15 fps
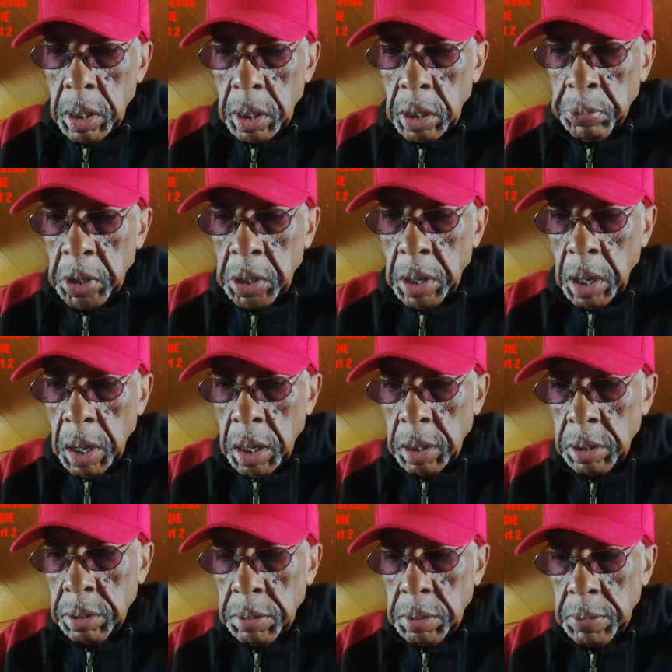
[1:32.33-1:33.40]
is
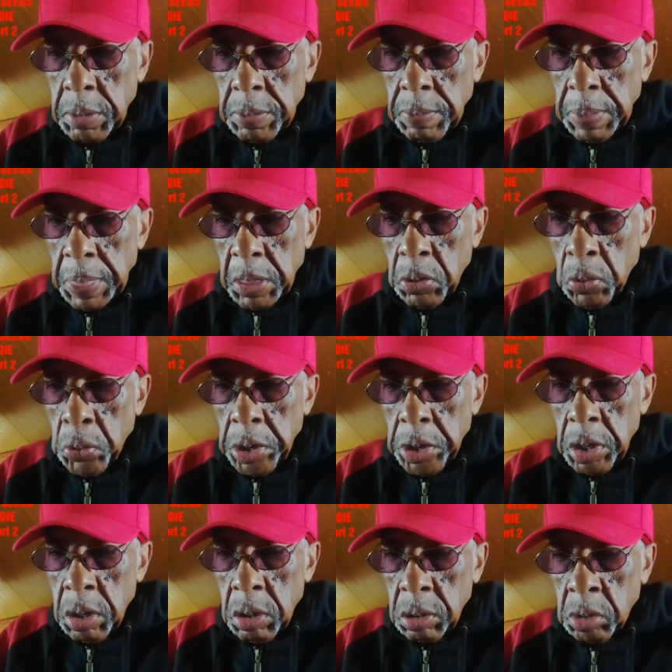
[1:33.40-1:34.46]
because the
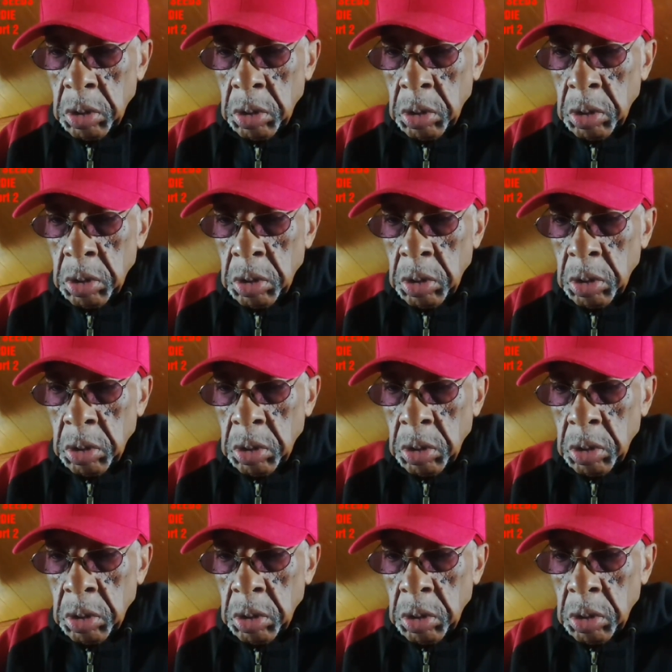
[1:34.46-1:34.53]
real